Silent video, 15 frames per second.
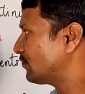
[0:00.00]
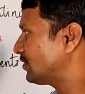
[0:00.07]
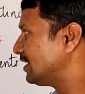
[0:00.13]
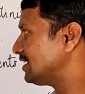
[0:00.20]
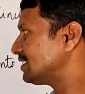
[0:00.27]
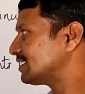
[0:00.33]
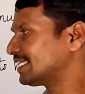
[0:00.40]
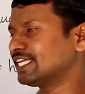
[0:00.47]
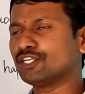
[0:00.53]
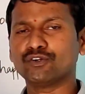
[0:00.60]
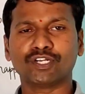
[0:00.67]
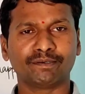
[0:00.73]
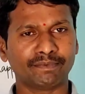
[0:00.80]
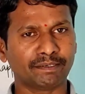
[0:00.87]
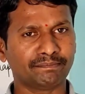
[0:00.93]
If these three
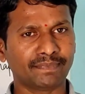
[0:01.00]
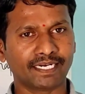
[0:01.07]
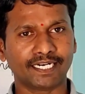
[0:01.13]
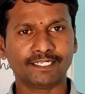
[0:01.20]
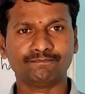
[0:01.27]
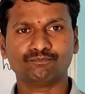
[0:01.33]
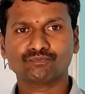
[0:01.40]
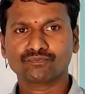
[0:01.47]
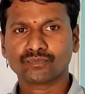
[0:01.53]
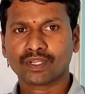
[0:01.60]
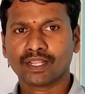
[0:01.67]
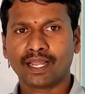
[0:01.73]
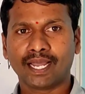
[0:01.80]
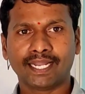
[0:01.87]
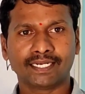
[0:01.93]
you remember,
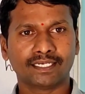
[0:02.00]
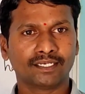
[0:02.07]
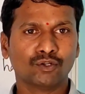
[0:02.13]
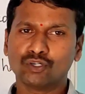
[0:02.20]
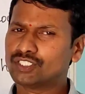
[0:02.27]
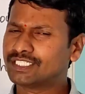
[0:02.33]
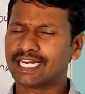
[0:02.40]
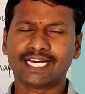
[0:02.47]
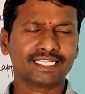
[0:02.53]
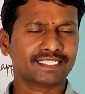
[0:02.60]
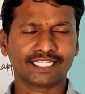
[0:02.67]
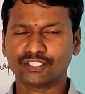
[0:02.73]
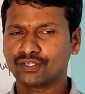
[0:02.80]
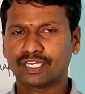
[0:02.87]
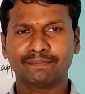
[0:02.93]
and no chance
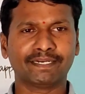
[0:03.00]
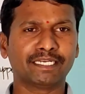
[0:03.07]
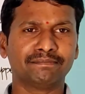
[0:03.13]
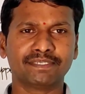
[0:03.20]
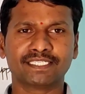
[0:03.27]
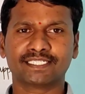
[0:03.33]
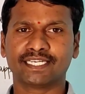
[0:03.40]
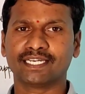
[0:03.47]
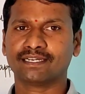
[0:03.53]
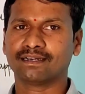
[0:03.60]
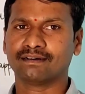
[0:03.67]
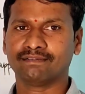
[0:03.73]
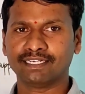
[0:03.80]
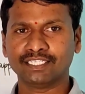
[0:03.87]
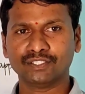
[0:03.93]
that you commit a mistake
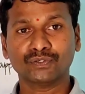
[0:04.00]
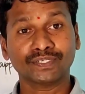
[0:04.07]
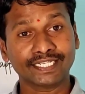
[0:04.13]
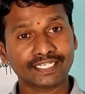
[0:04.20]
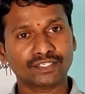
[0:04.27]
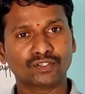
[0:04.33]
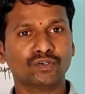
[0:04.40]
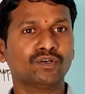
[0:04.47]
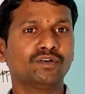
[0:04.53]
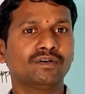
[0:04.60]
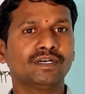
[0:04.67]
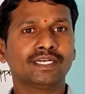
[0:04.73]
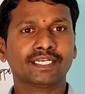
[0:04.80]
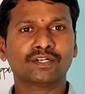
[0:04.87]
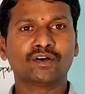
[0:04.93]
when you need
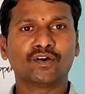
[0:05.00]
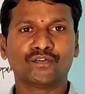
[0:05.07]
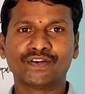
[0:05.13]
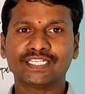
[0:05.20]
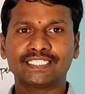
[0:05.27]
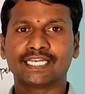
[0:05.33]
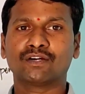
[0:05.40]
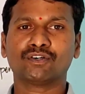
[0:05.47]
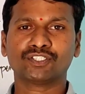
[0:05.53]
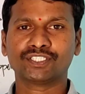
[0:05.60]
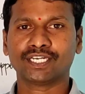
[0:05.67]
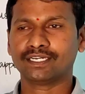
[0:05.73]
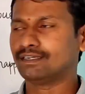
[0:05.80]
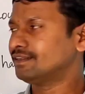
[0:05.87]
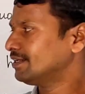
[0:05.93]
to face a
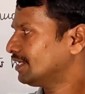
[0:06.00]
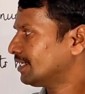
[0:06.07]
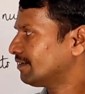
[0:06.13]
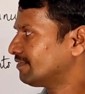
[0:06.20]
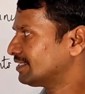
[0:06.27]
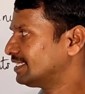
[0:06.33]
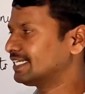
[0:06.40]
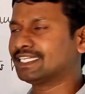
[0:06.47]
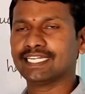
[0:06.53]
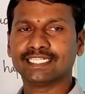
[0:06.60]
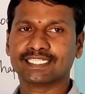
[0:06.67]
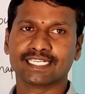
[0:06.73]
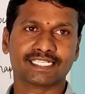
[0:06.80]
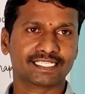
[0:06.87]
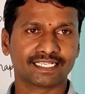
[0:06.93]
question with the
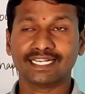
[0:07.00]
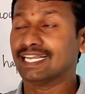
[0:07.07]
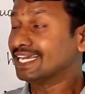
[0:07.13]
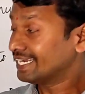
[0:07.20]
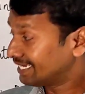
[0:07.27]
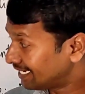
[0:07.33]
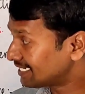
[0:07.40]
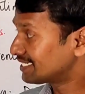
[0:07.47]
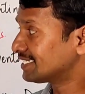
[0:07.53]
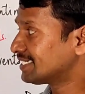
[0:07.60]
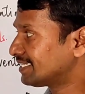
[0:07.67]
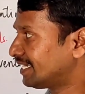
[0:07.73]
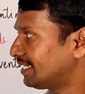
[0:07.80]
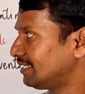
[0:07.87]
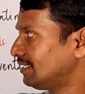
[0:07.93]
tenses. Let's
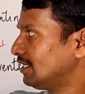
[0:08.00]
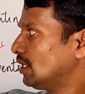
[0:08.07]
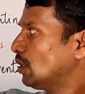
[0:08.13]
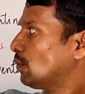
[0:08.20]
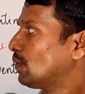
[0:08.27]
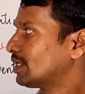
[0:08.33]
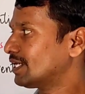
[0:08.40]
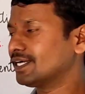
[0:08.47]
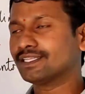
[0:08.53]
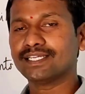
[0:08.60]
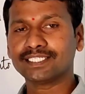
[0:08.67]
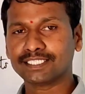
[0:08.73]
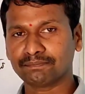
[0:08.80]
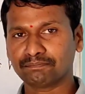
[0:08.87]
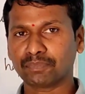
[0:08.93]
see then what are
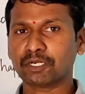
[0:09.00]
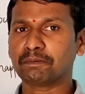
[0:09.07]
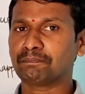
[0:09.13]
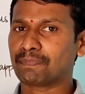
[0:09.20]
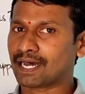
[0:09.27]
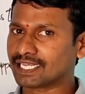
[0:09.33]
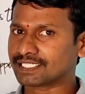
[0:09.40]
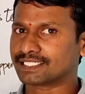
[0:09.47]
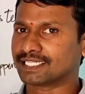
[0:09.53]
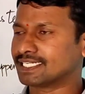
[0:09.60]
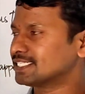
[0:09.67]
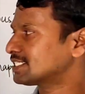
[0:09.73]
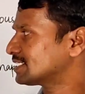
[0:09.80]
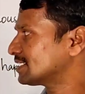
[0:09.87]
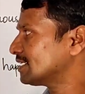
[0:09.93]
the simple past
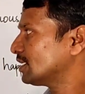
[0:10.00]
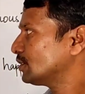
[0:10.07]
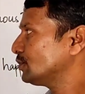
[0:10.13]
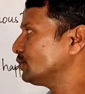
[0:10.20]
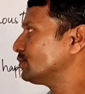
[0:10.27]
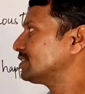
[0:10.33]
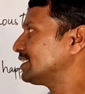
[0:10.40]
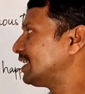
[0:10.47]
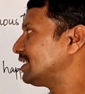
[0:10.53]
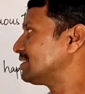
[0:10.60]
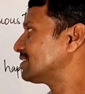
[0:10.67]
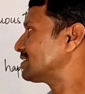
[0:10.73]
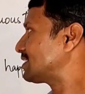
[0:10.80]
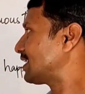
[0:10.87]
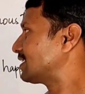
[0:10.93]
tense usage,
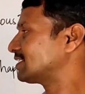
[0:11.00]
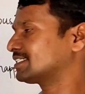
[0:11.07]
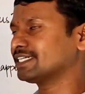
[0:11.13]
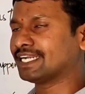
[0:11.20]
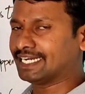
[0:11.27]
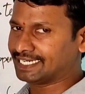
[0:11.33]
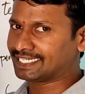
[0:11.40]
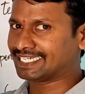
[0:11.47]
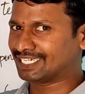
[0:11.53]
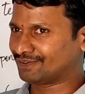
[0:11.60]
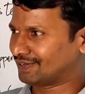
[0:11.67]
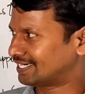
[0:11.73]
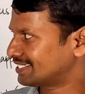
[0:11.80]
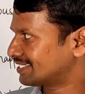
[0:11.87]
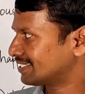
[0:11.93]
structure and
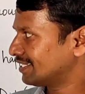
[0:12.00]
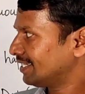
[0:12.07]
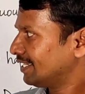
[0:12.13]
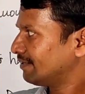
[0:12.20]
keywords.